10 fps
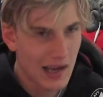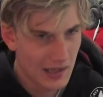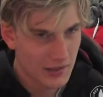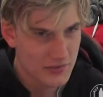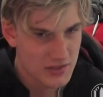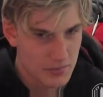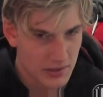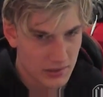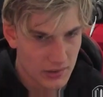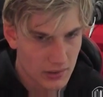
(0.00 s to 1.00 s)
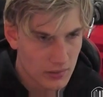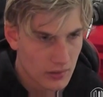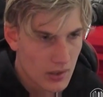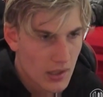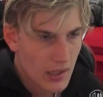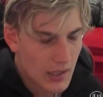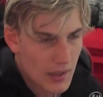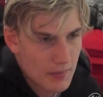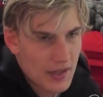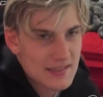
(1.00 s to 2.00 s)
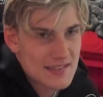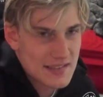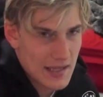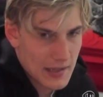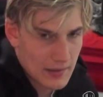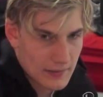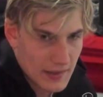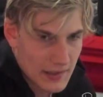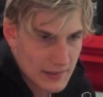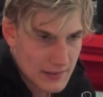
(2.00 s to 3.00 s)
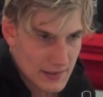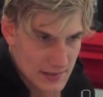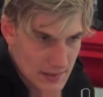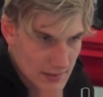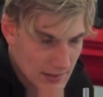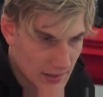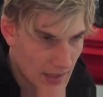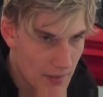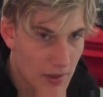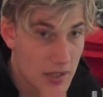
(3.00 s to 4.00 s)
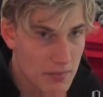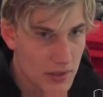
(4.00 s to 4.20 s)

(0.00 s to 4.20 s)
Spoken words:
of stability. And I'm not saying that it doesn't. And that might be